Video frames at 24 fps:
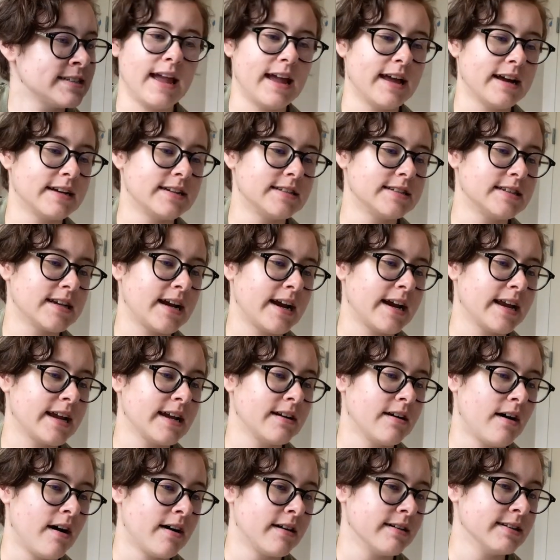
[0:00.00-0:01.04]
and I
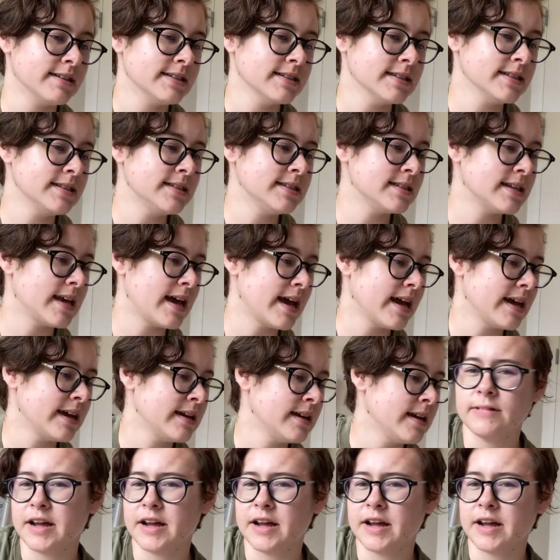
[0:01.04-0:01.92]
can honestly say